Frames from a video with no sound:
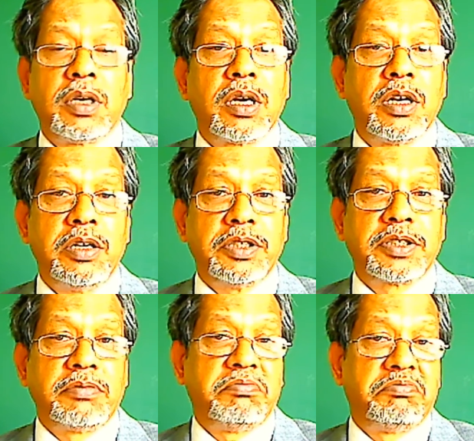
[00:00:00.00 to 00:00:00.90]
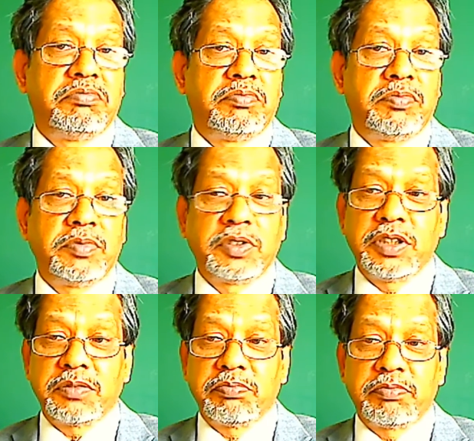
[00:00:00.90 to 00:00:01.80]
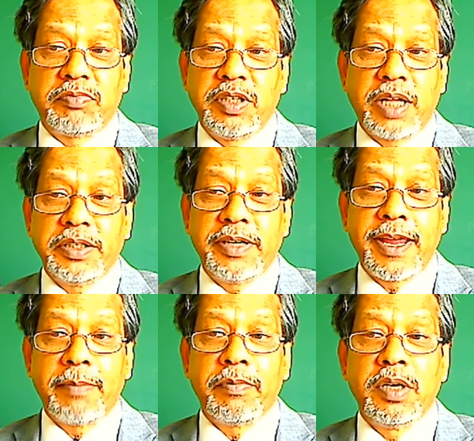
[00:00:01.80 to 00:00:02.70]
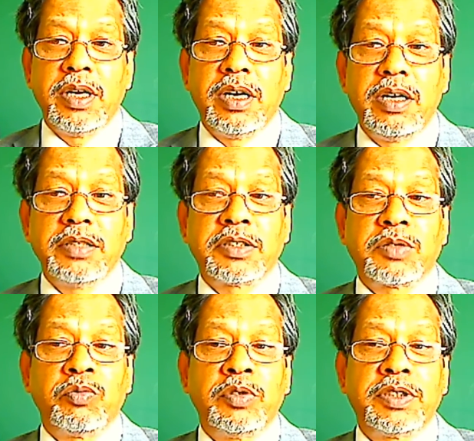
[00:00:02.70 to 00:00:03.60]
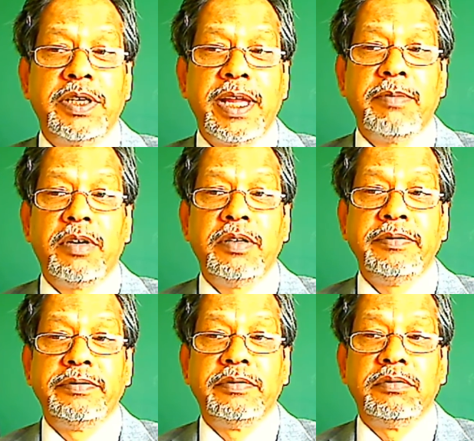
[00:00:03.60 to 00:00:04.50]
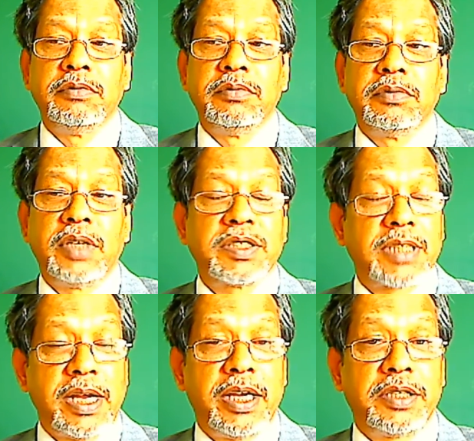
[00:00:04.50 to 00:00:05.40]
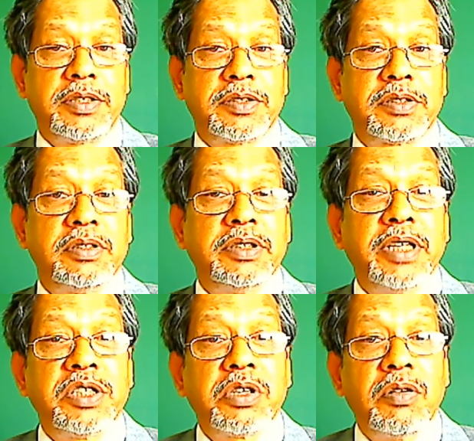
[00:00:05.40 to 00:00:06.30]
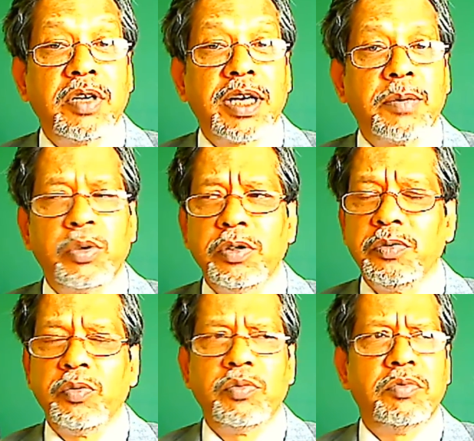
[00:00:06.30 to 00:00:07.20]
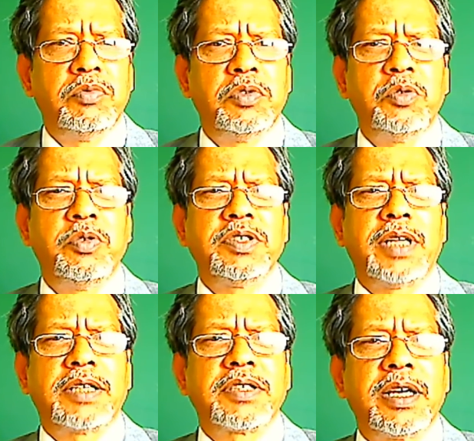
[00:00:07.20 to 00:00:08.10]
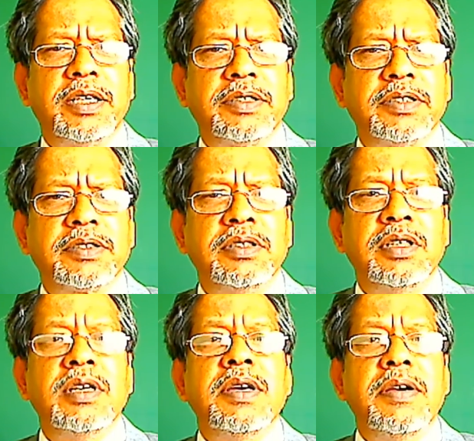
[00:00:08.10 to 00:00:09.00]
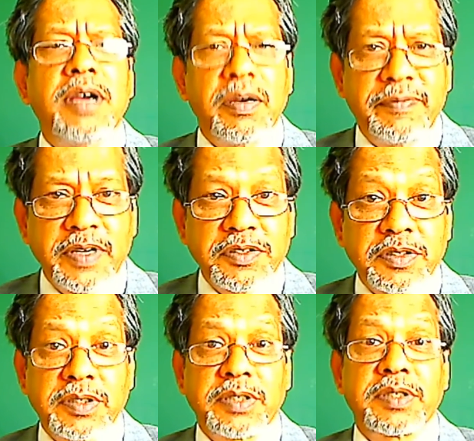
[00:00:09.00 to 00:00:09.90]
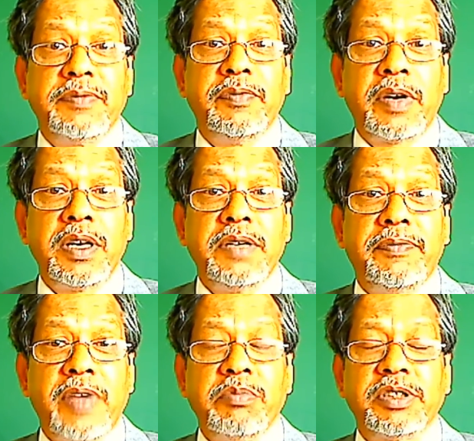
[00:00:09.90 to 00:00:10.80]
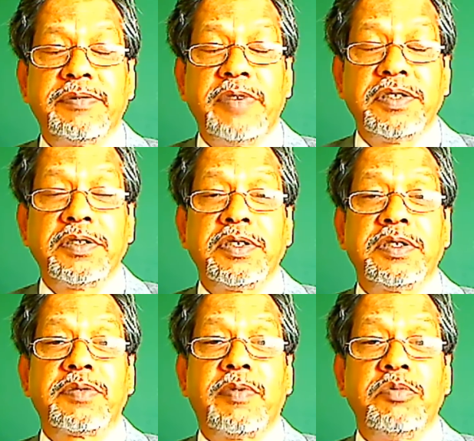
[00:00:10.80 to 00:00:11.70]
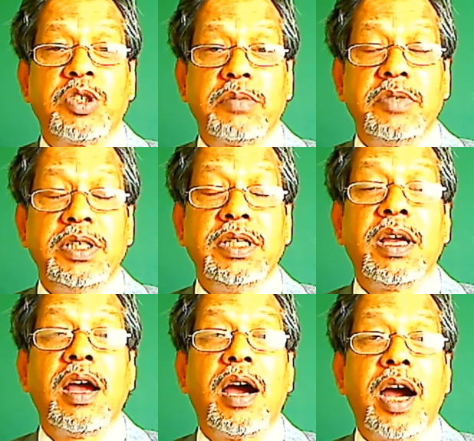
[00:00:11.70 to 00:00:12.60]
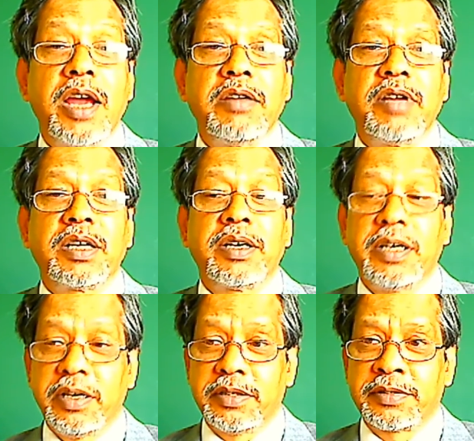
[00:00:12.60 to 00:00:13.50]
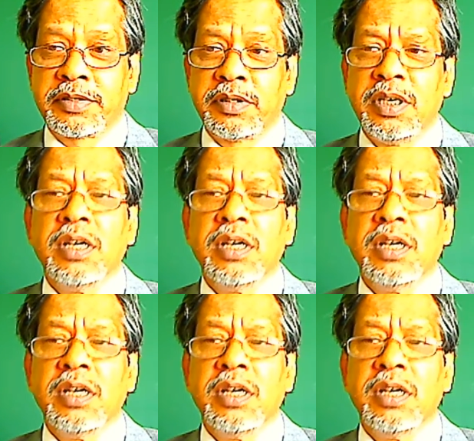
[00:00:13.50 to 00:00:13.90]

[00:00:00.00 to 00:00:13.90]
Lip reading: Hertz is another name. Hertz was the name of a scientist. They should look up who was that scientist. A physicist, very famous physicist from Germany, Heinrich Hertz.